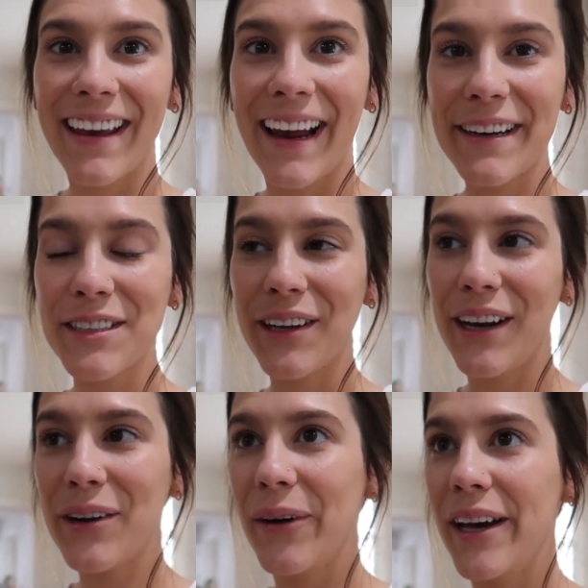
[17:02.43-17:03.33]
and I actually
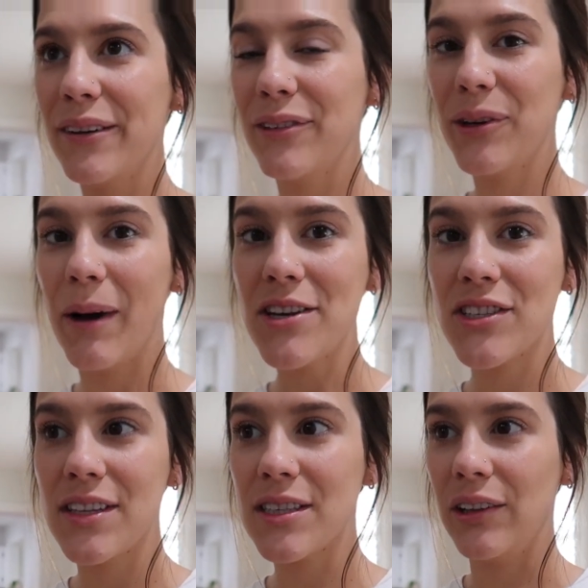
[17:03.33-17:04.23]
got quite a few
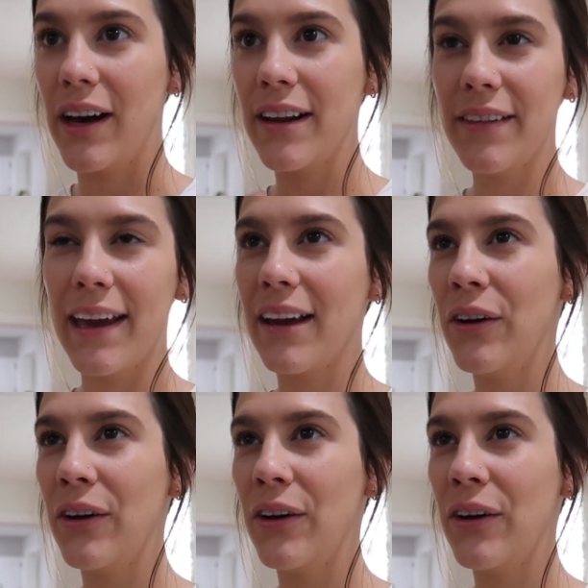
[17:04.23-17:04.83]
questions, a lot of like